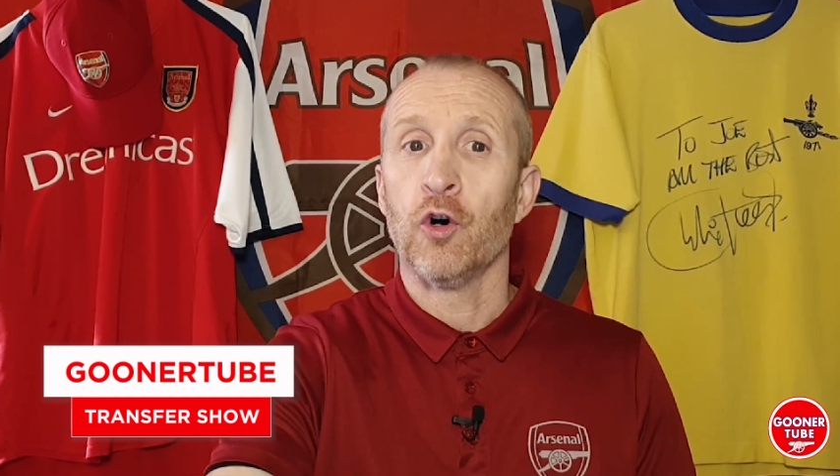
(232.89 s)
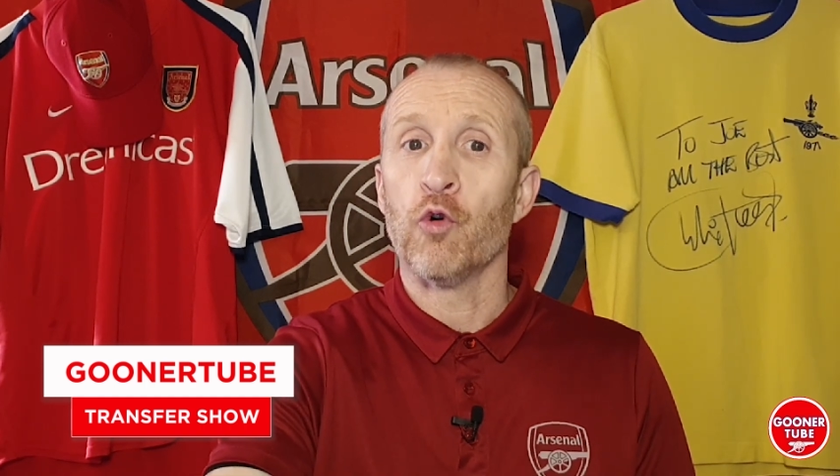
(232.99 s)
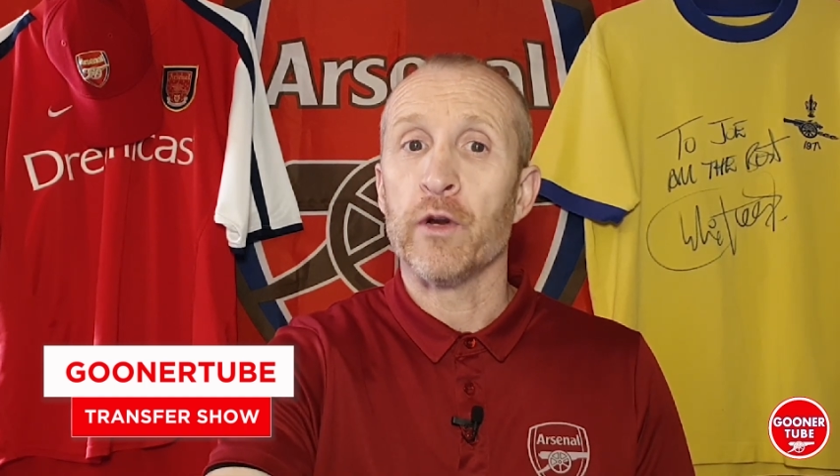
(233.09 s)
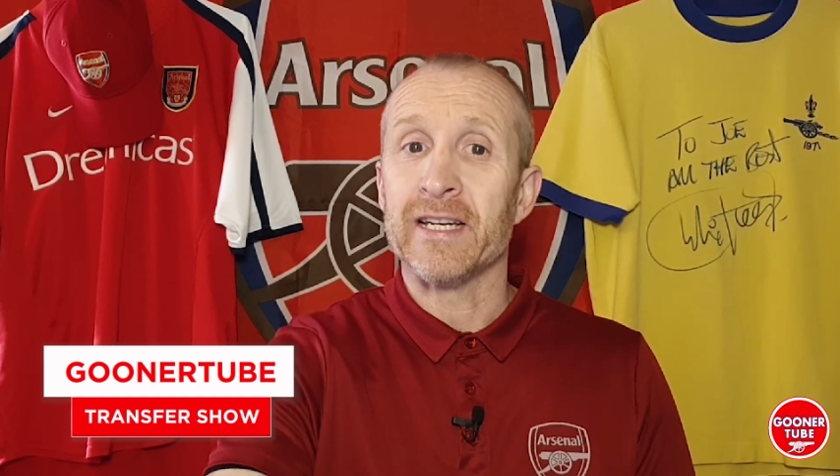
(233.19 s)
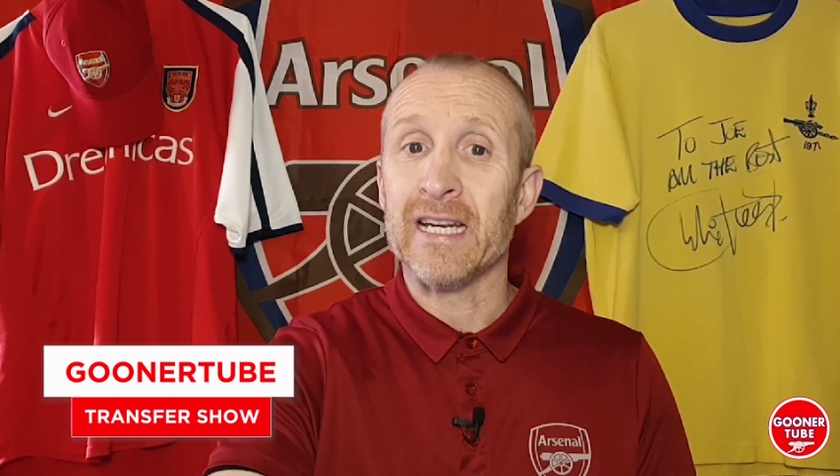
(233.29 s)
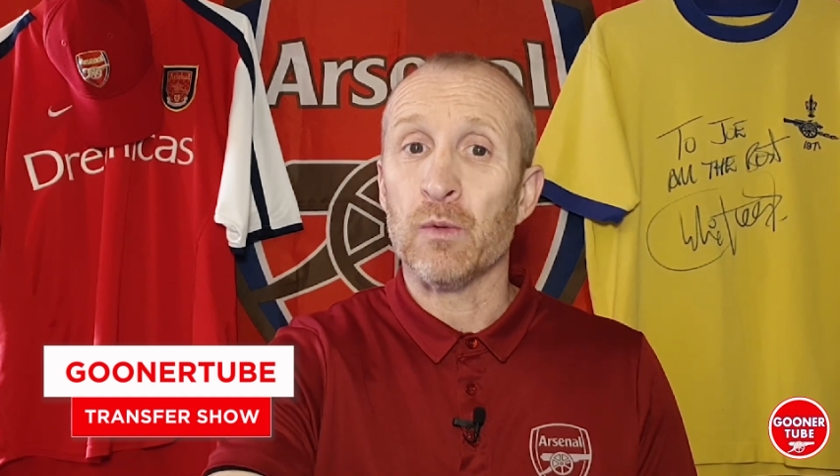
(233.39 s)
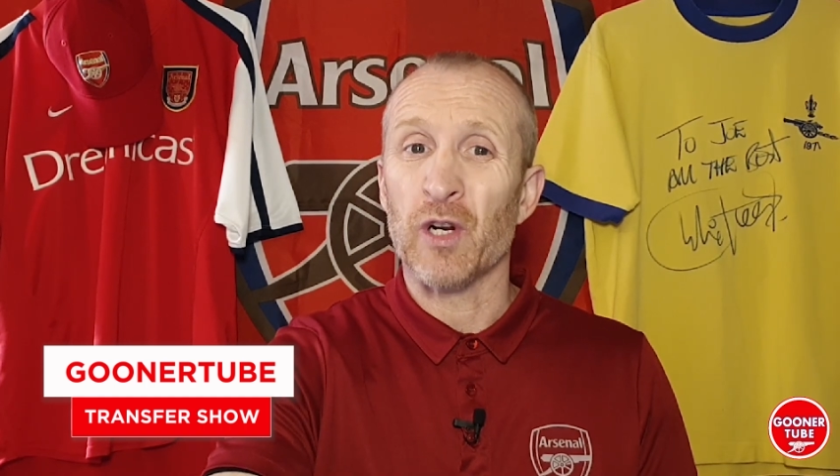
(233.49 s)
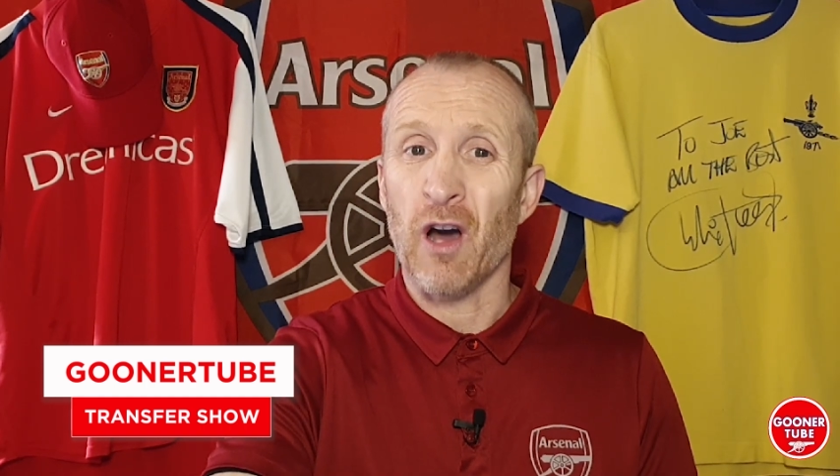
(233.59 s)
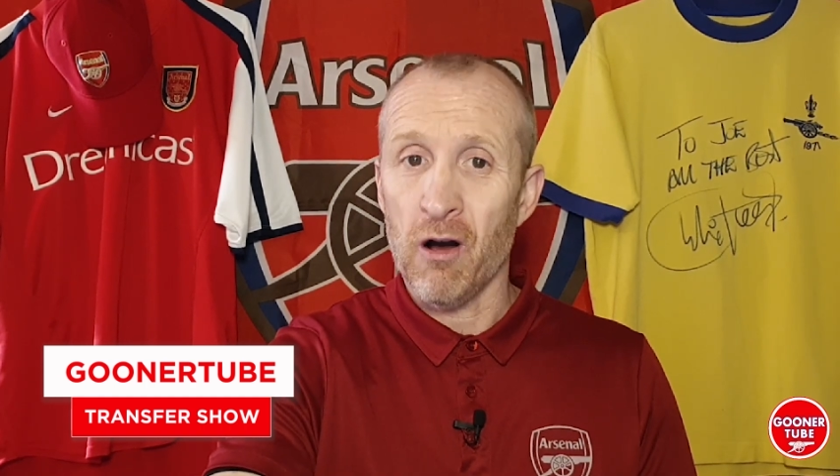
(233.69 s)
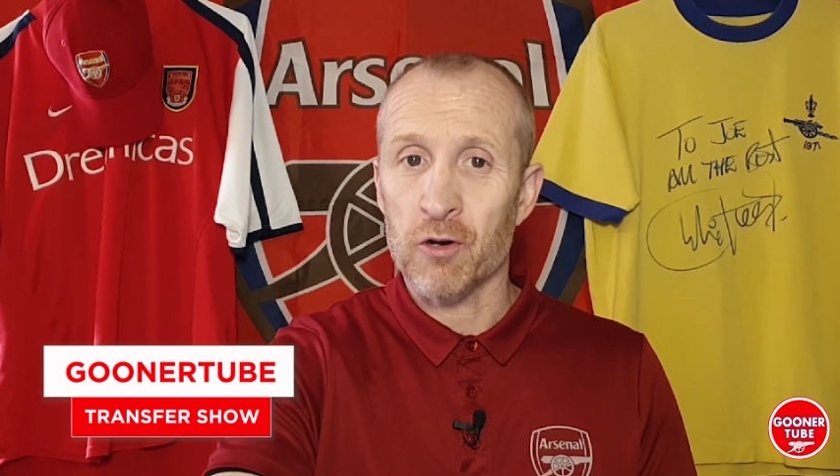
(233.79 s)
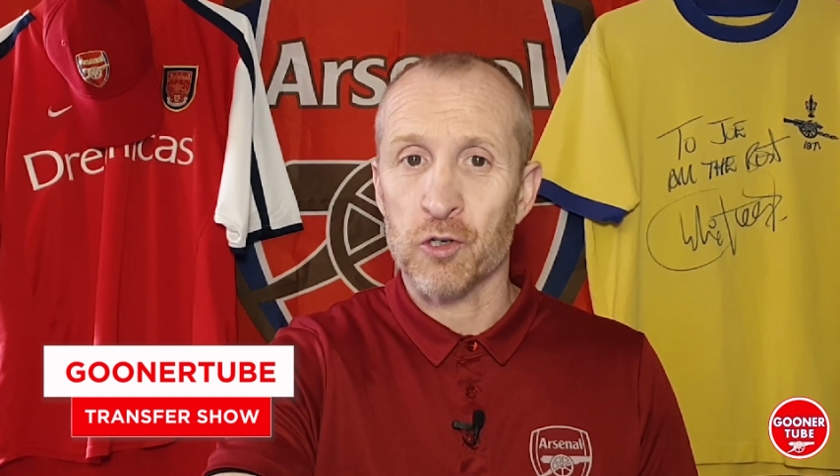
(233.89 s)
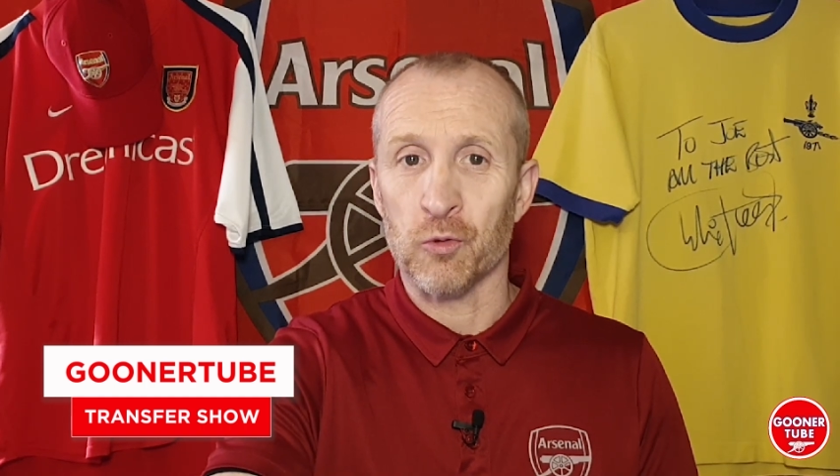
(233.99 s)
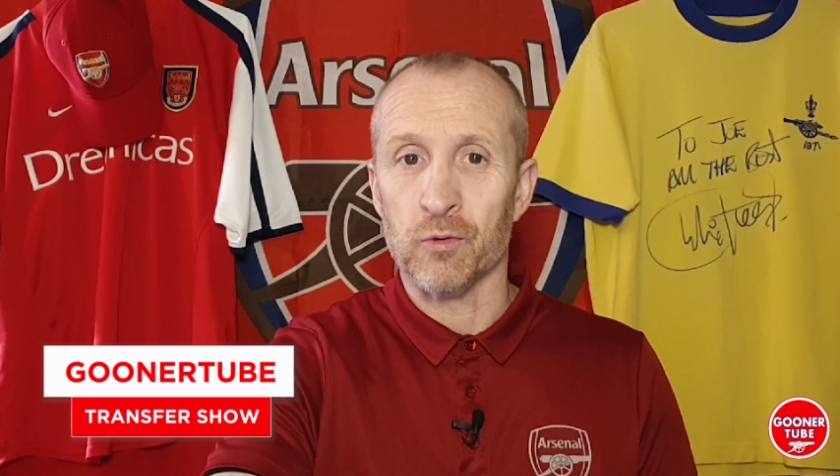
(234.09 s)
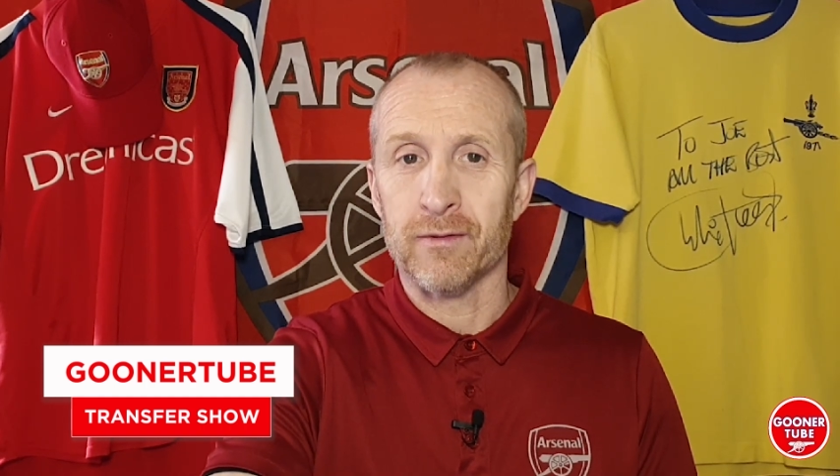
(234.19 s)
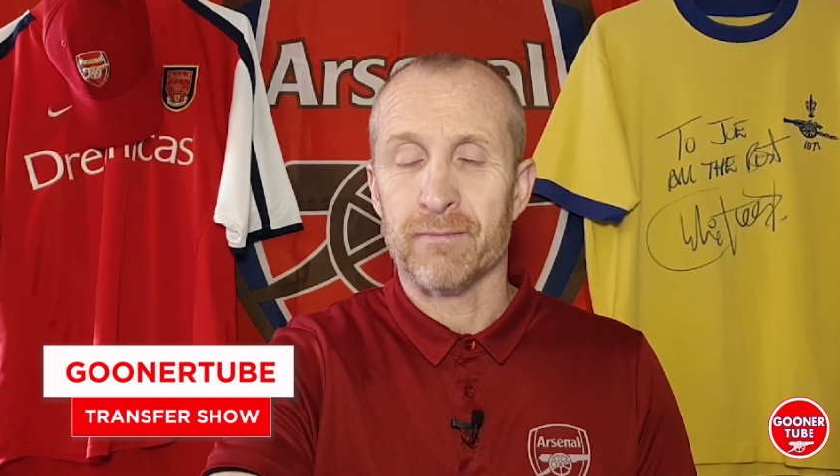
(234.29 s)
or indeed would Arsenal